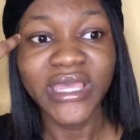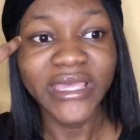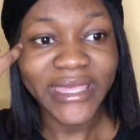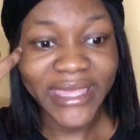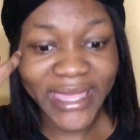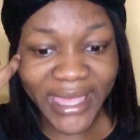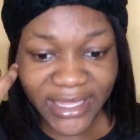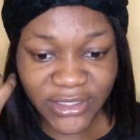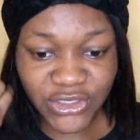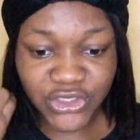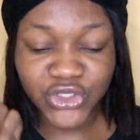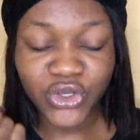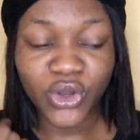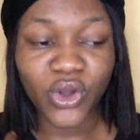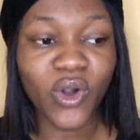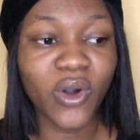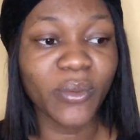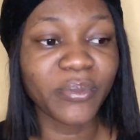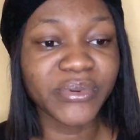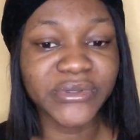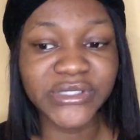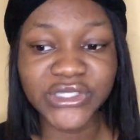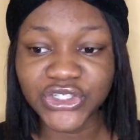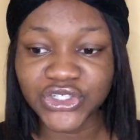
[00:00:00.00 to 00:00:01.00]
Get your
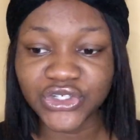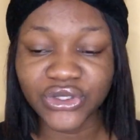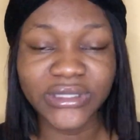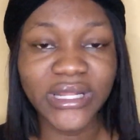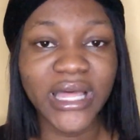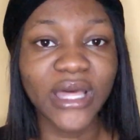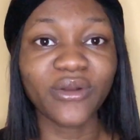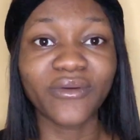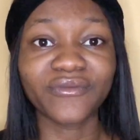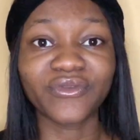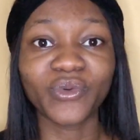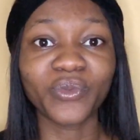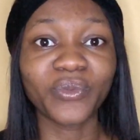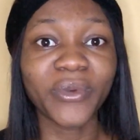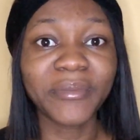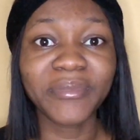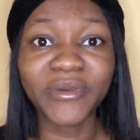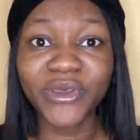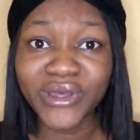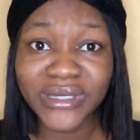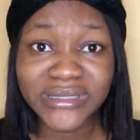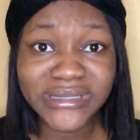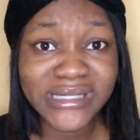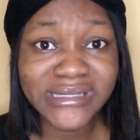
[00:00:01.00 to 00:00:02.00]
competition out of the way,
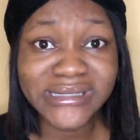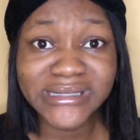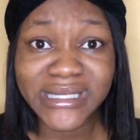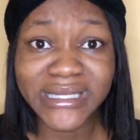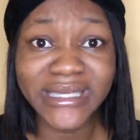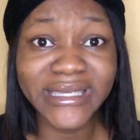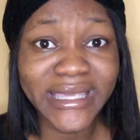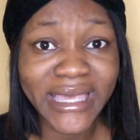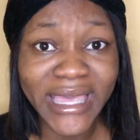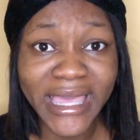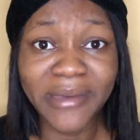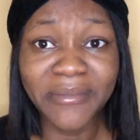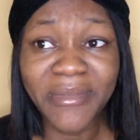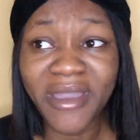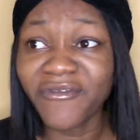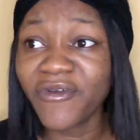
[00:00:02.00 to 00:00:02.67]
because it's a game.